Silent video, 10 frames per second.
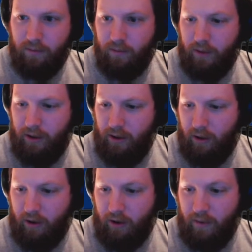We
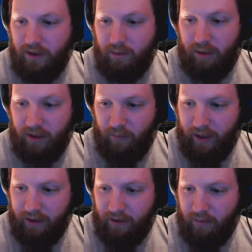are going to play
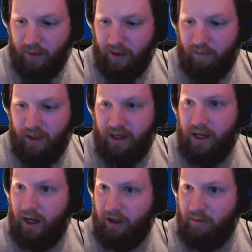regular. We're going to play in
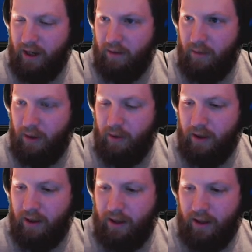Iron Man mode.
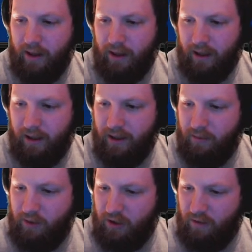I
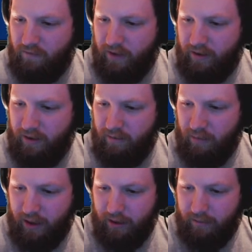would do veteran,
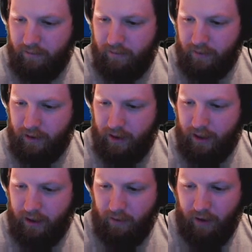but
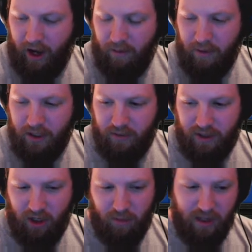I don't know how much it would
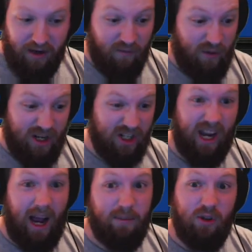kill me. If we just
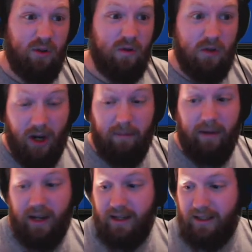absolutely
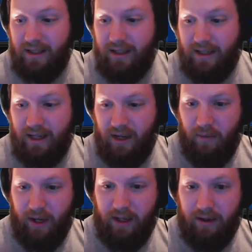dominate in
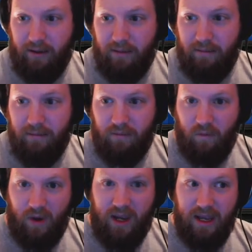regular,
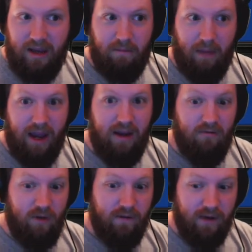we may
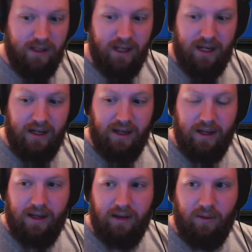revisit it
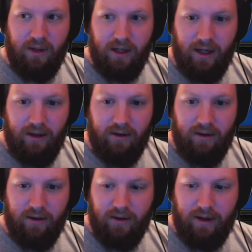with
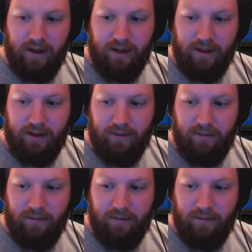another